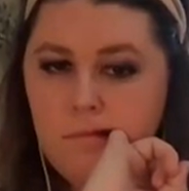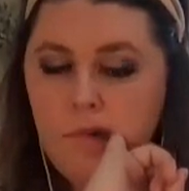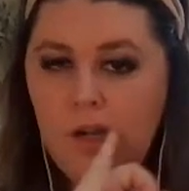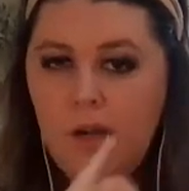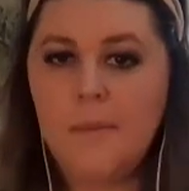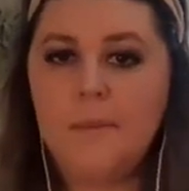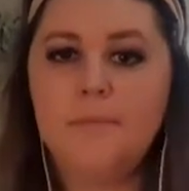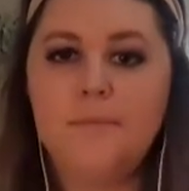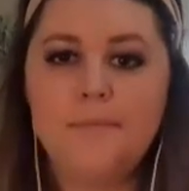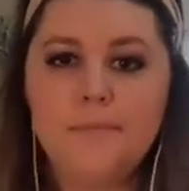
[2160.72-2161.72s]

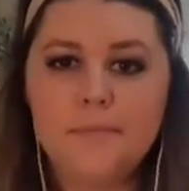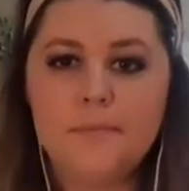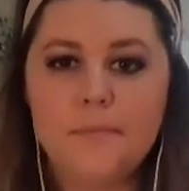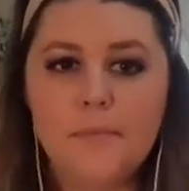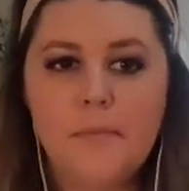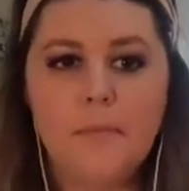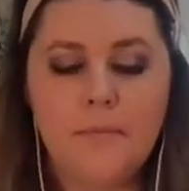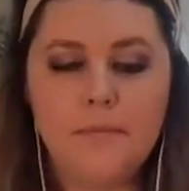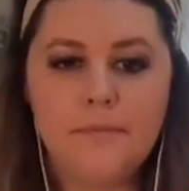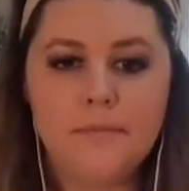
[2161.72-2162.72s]

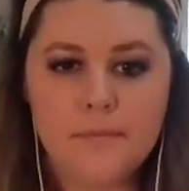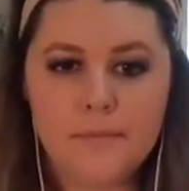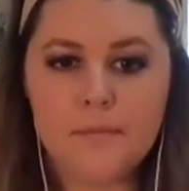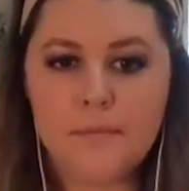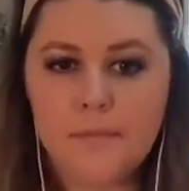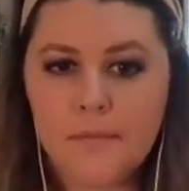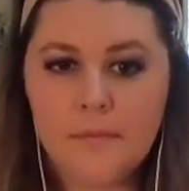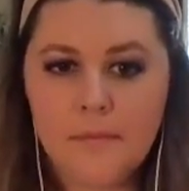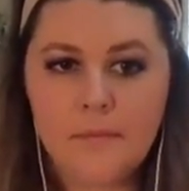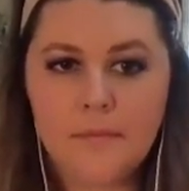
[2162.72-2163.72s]

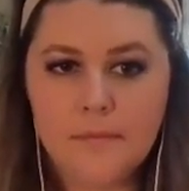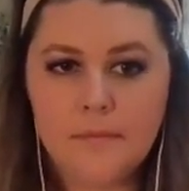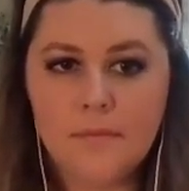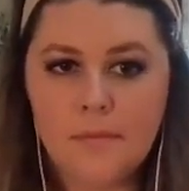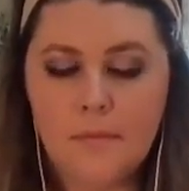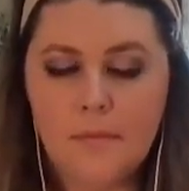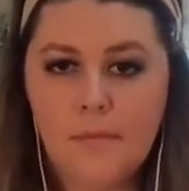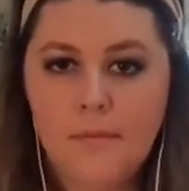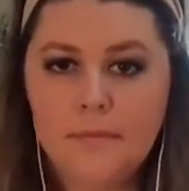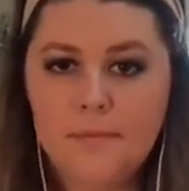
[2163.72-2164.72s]

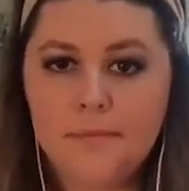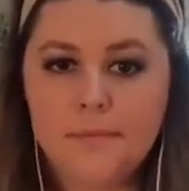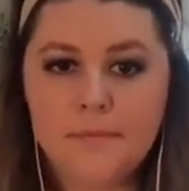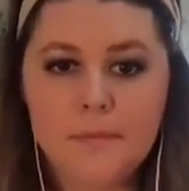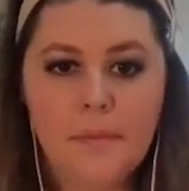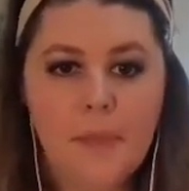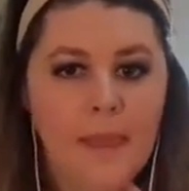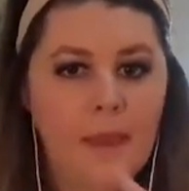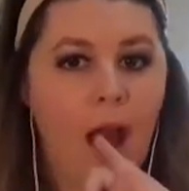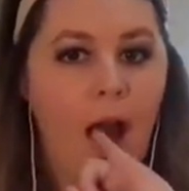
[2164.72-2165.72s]

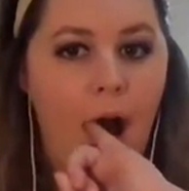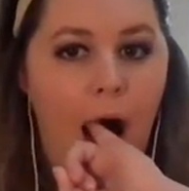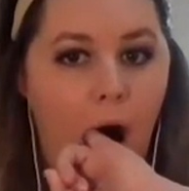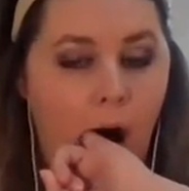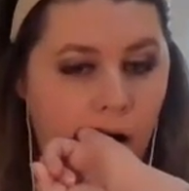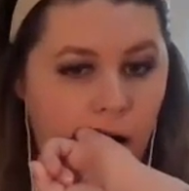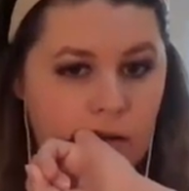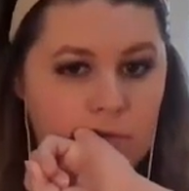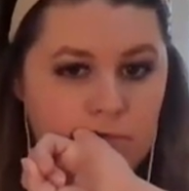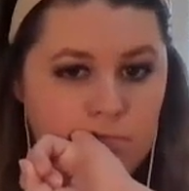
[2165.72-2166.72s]

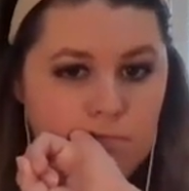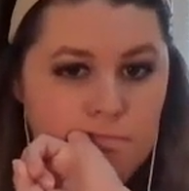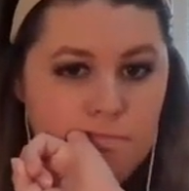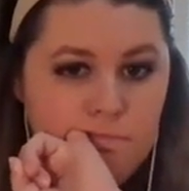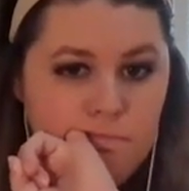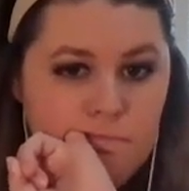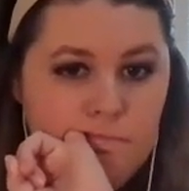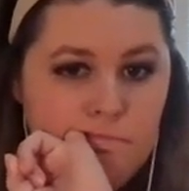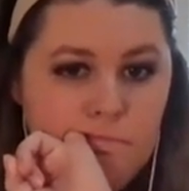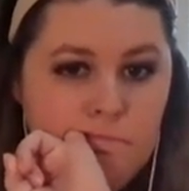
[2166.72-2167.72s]

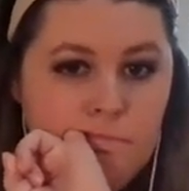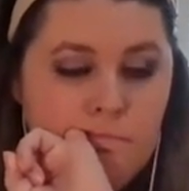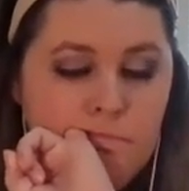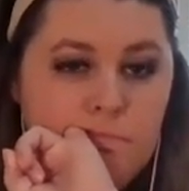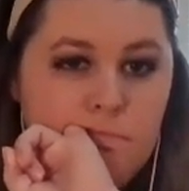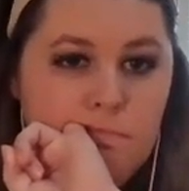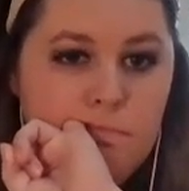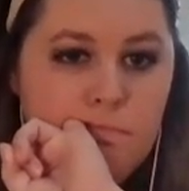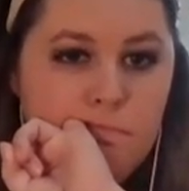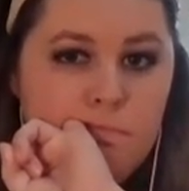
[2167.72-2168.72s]
[no speech]